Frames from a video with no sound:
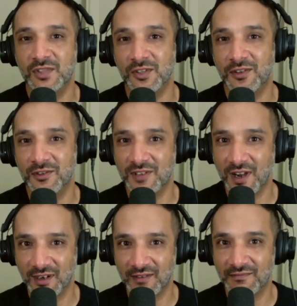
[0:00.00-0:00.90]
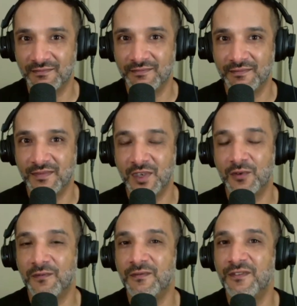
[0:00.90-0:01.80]
to your dog.
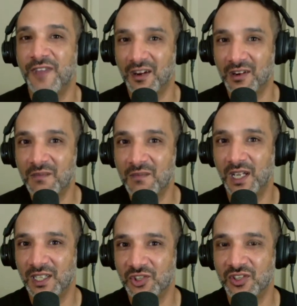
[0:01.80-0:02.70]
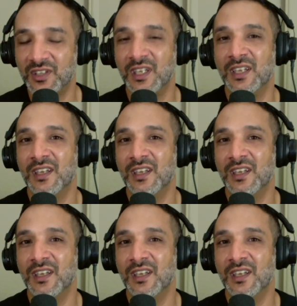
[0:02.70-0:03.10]
You're very much